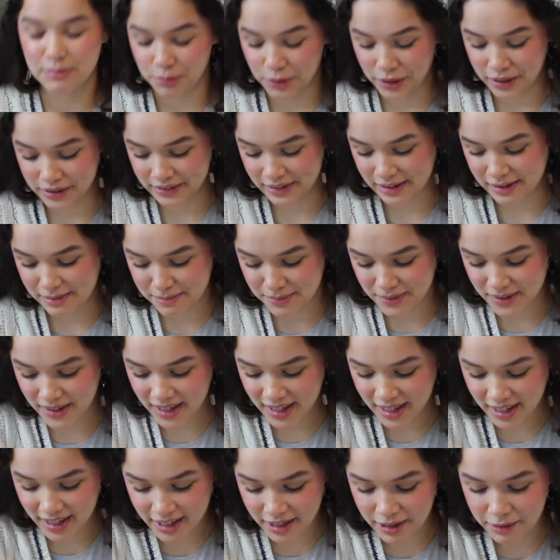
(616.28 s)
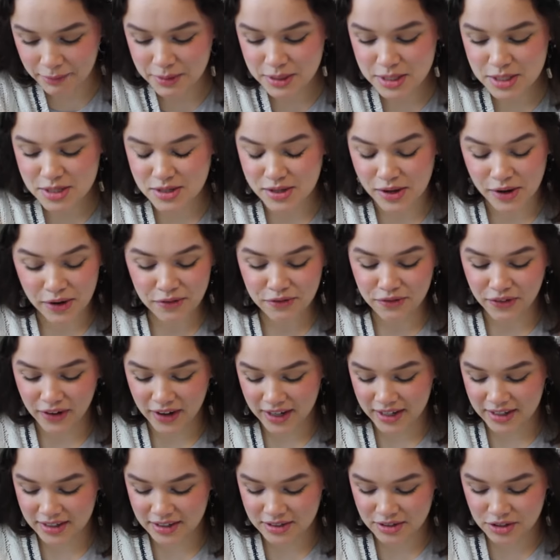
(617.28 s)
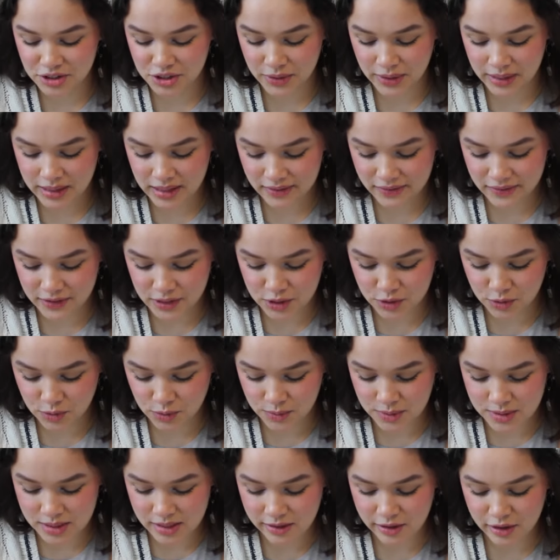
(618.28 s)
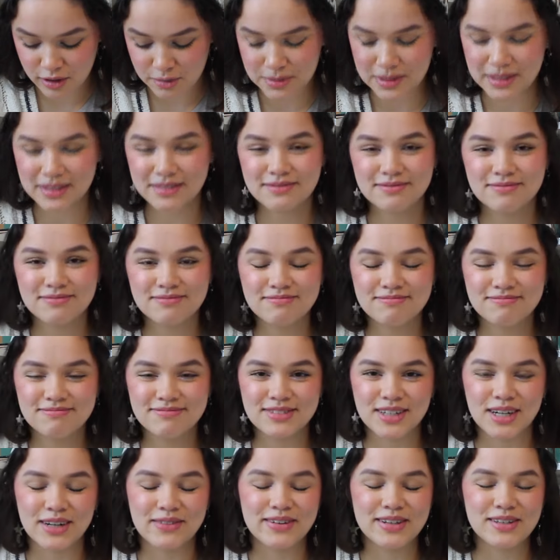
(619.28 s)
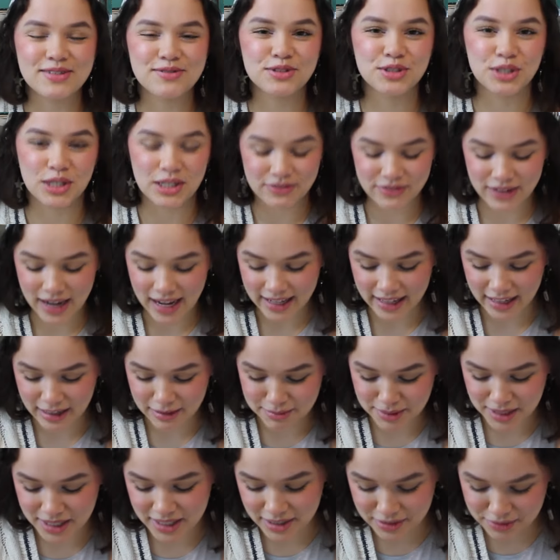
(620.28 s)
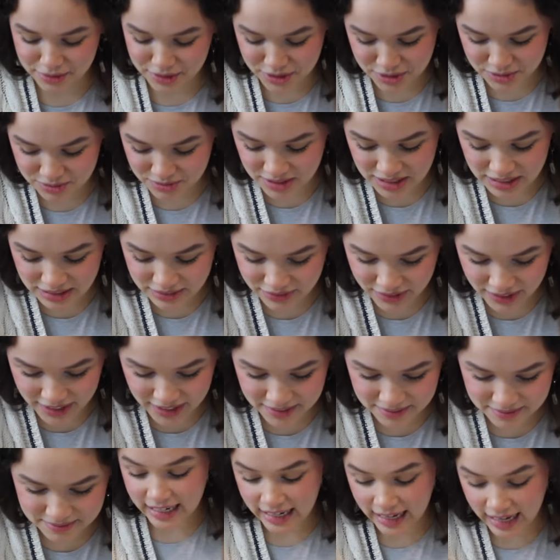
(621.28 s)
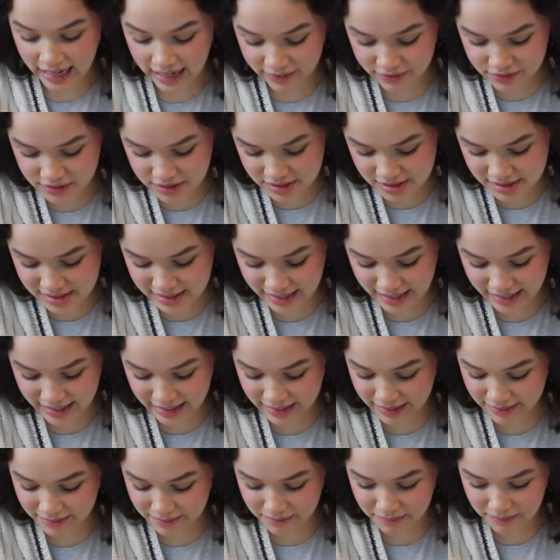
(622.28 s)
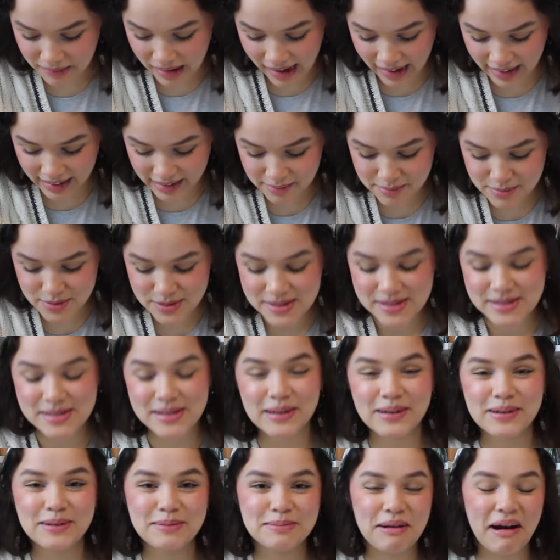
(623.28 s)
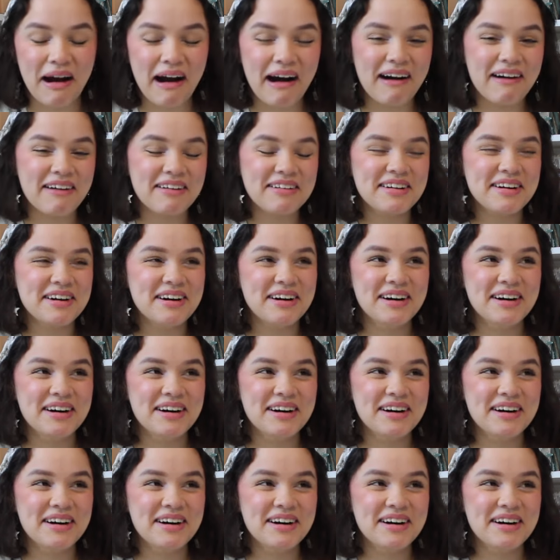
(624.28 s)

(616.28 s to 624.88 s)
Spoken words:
bring them. It was so fun. Doing the first one was a little bit nerve-wracking, but it was really fun. I have to say, I am so proud